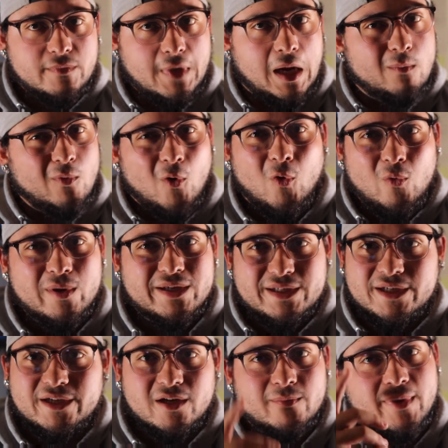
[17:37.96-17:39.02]
I'm always
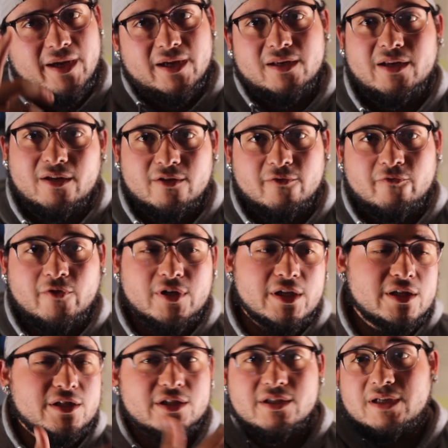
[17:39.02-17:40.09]
here making either
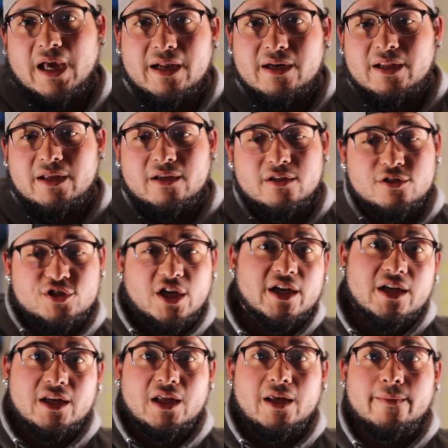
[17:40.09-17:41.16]
footage, editing,
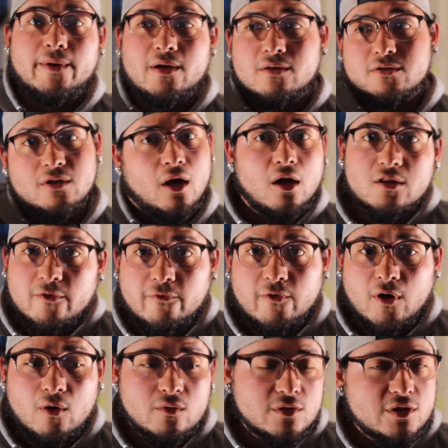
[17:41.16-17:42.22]
checking emails, on the
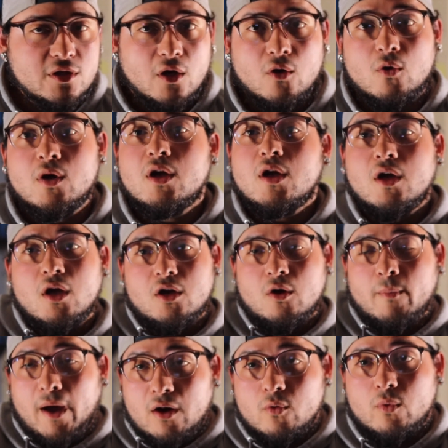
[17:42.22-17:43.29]
phone, so
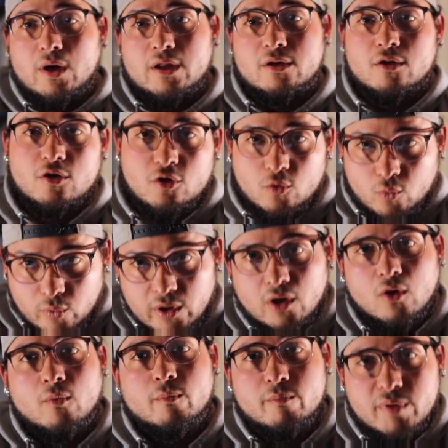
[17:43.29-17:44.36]
no matter what, you
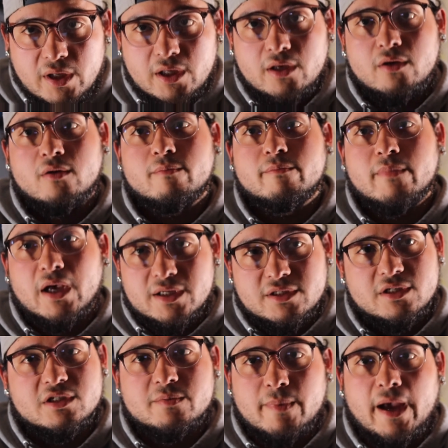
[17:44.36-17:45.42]
will be
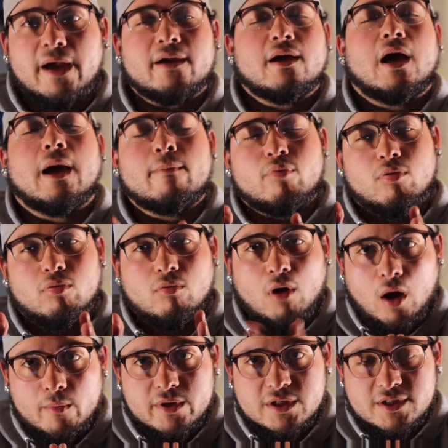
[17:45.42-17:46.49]
messaged back, I
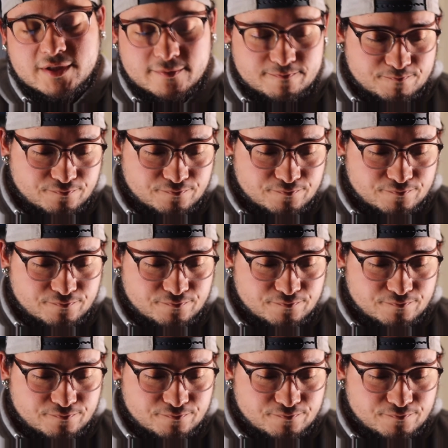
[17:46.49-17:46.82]
promise.